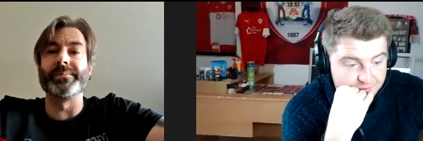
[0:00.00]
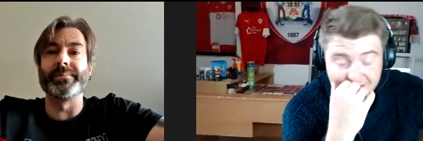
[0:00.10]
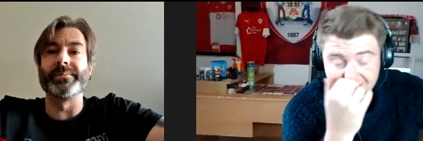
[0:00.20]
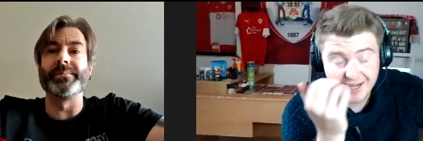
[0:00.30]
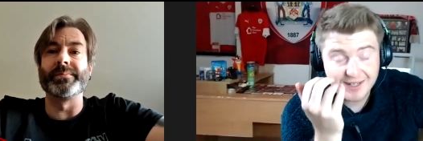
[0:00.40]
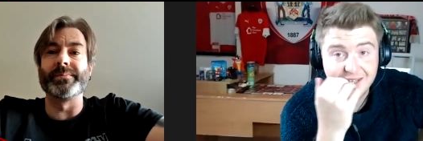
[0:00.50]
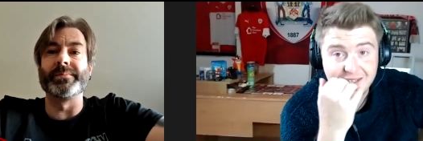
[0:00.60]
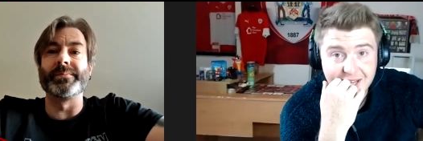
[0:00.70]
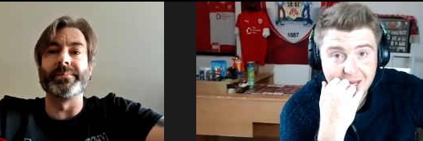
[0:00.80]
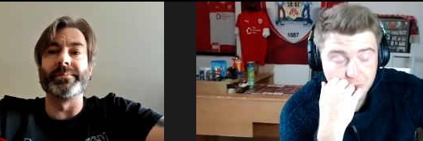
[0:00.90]
Speaker 1: asked Andy
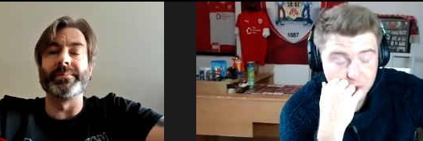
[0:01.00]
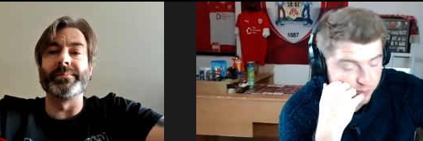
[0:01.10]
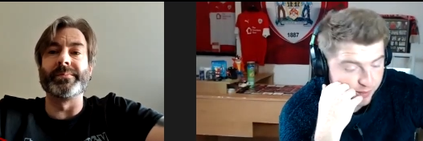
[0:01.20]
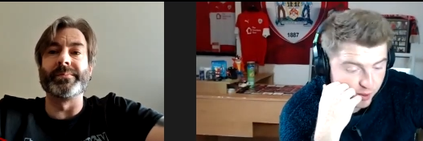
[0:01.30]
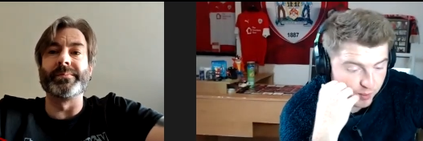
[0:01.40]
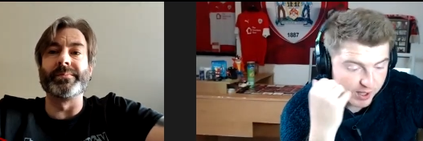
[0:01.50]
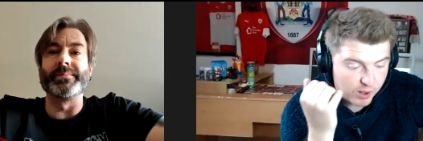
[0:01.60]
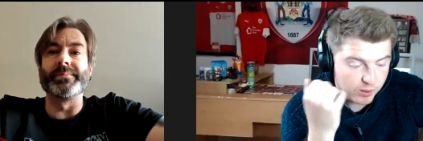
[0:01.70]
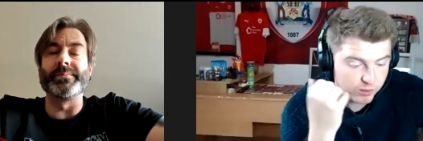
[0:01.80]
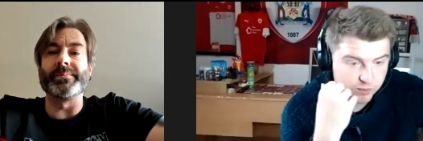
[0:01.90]
same just before we
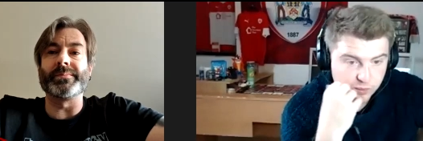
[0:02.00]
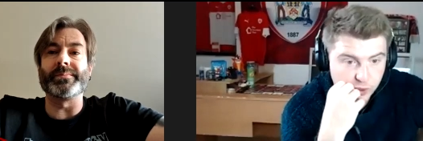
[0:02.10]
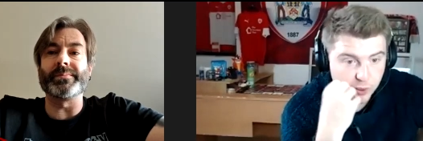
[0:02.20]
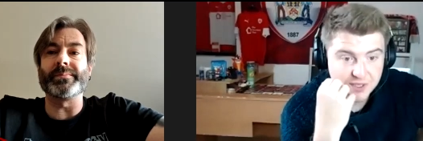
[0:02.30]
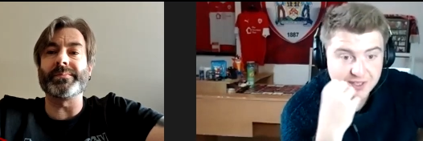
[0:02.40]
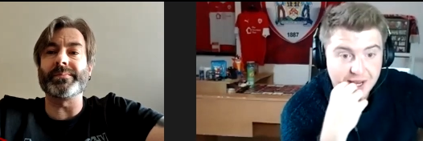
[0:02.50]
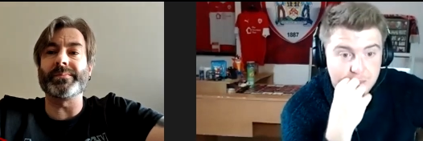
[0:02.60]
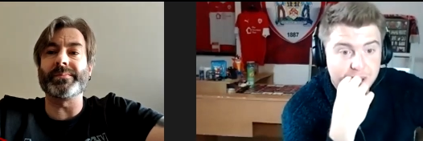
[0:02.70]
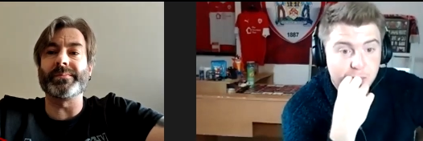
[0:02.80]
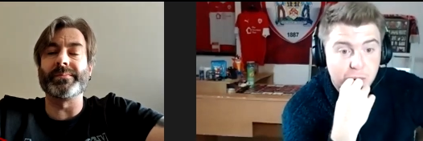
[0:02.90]
go. Will we
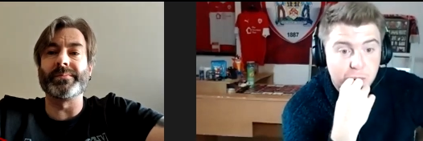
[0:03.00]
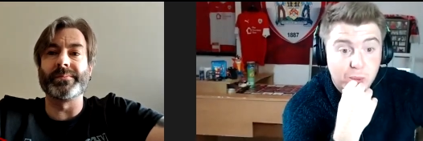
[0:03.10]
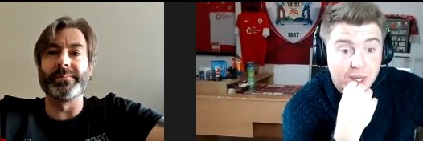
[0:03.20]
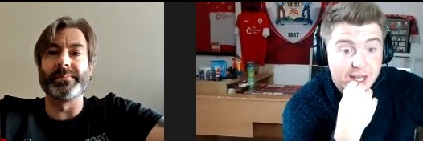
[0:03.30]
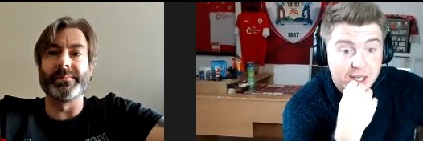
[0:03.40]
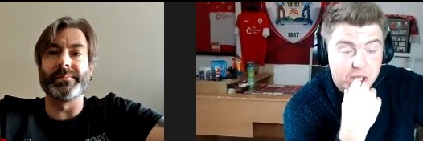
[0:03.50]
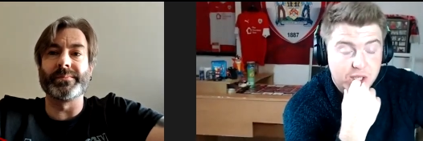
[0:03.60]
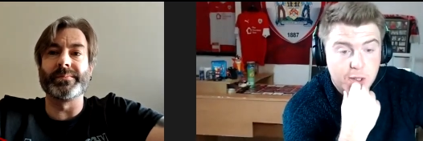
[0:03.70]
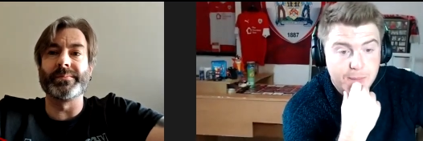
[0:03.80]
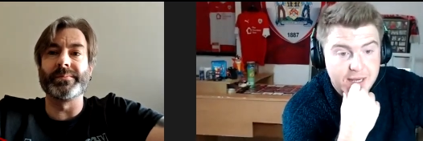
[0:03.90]
sign? Will Will
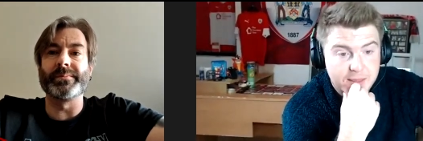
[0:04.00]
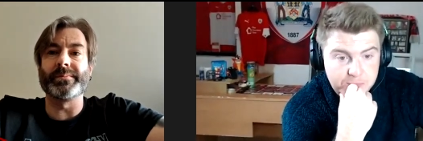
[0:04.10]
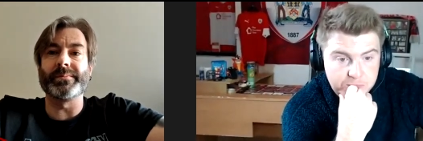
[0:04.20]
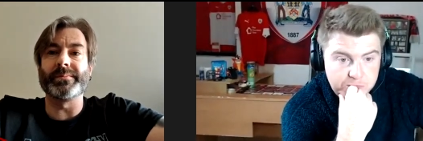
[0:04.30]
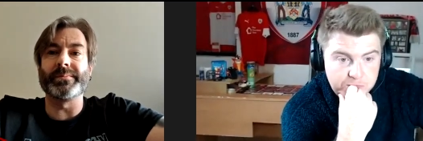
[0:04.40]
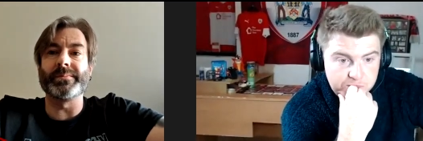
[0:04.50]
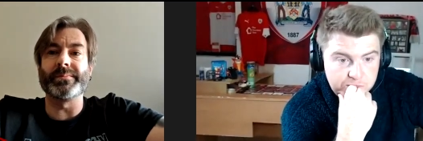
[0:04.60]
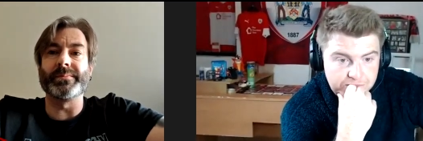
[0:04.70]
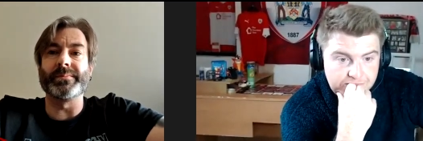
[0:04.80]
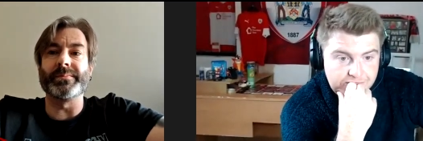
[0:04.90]
anybody come in?
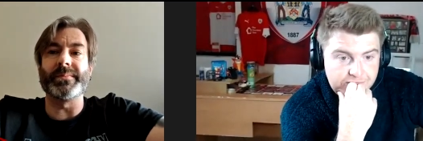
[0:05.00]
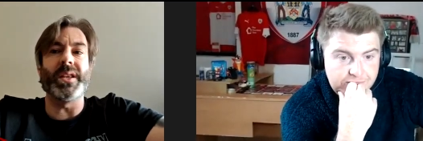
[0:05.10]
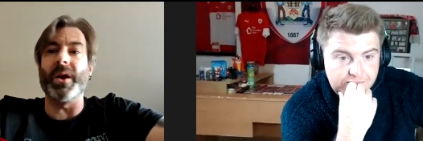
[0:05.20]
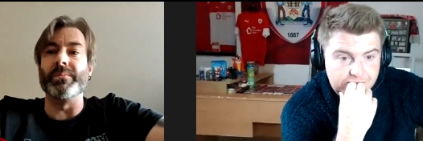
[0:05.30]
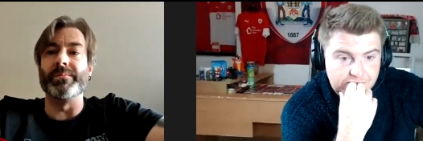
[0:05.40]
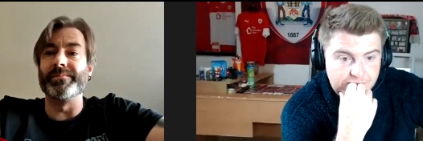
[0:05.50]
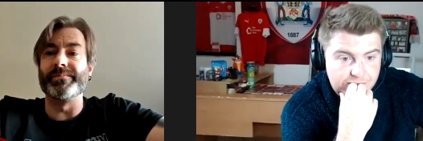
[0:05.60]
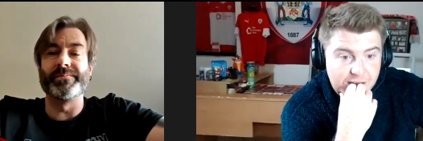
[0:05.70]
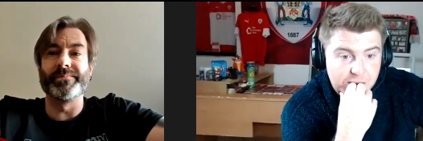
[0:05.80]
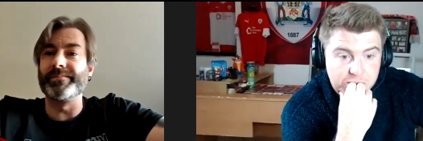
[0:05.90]
Speaker 2: No.
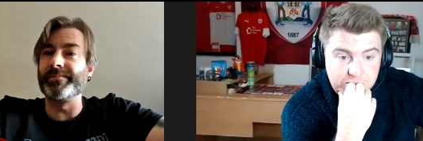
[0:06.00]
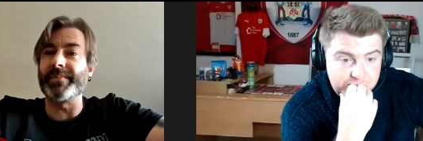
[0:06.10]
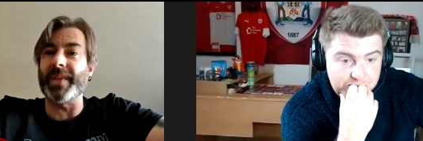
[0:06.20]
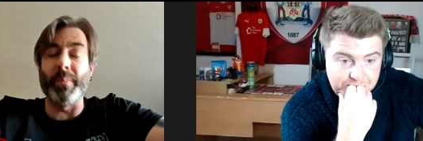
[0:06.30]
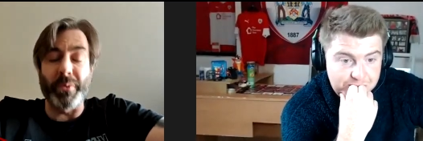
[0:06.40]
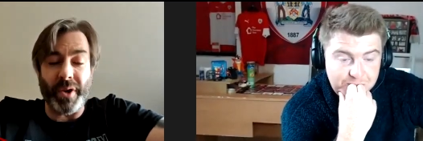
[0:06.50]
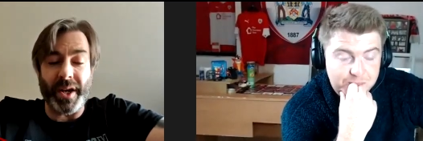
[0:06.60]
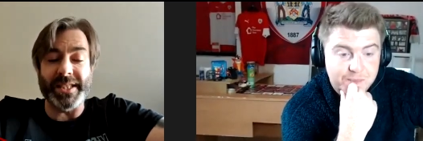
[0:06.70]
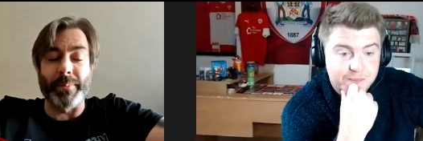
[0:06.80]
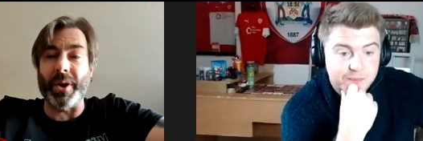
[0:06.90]
No. I would be
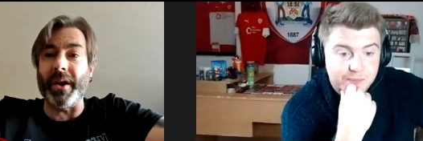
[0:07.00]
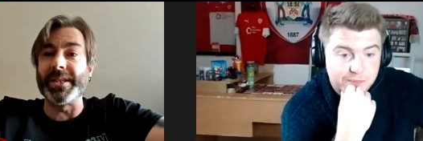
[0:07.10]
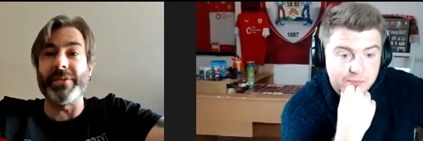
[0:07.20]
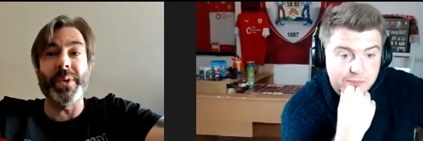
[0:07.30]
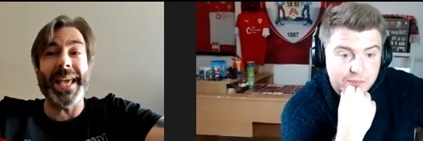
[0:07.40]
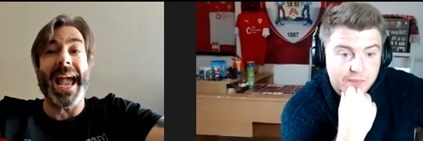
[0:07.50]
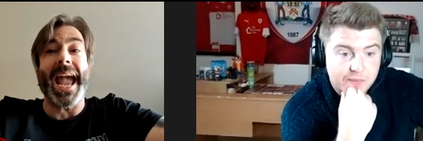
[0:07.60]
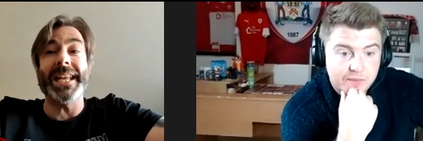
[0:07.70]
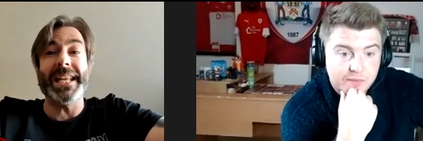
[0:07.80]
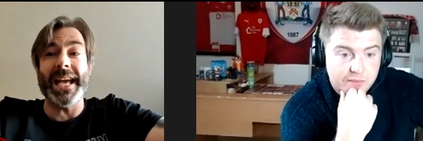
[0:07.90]
really surprised if we get
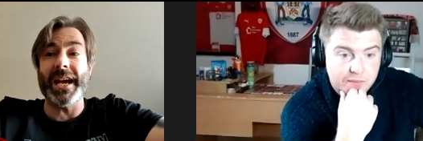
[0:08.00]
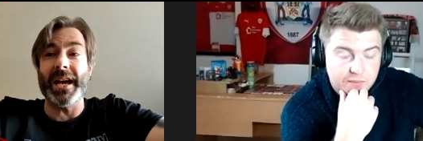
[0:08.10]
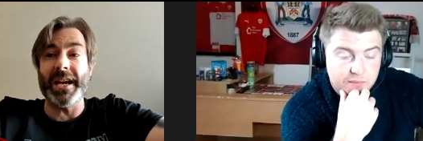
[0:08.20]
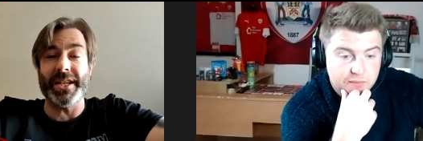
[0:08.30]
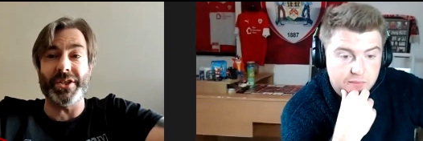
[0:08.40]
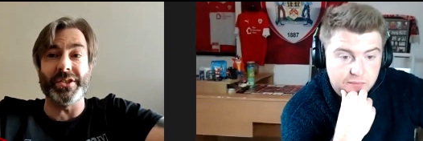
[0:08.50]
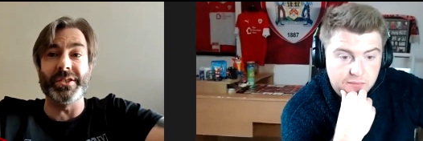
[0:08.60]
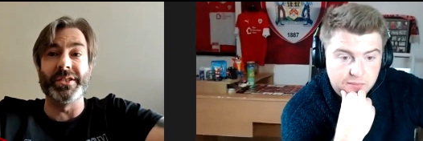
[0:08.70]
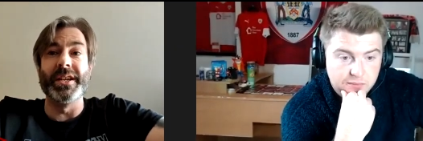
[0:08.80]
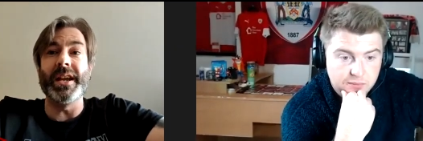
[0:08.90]
any
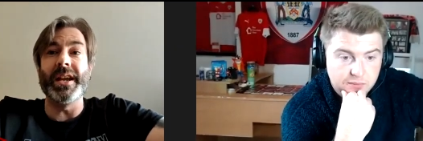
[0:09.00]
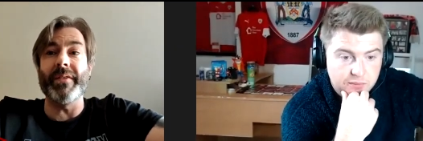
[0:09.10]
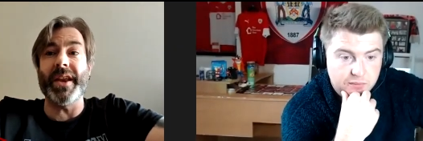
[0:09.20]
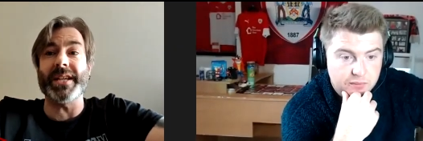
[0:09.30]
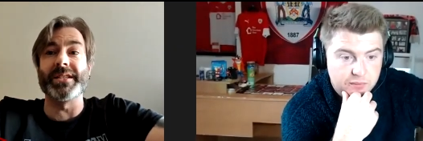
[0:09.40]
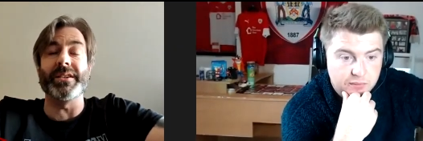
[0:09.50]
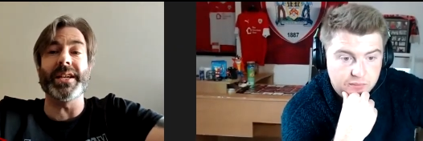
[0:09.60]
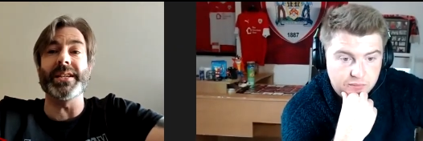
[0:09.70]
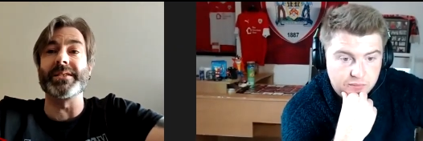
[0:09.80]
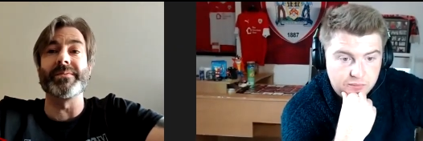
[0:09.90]
additions in the next nine
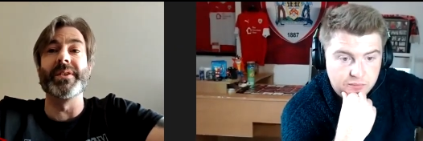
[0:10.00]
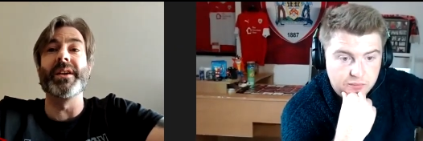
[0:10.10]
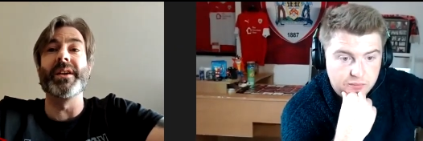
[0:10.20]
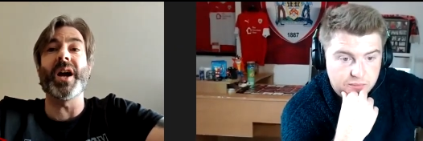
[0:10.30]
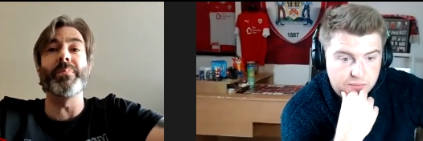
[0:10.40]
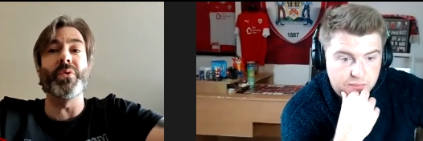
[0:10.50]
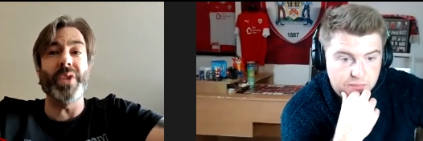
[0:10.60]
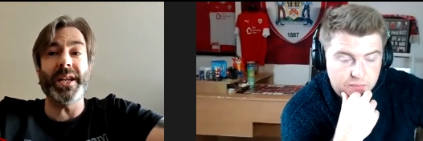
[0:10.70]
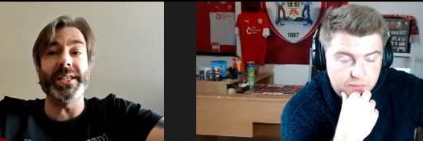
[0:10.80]
days. I'd be really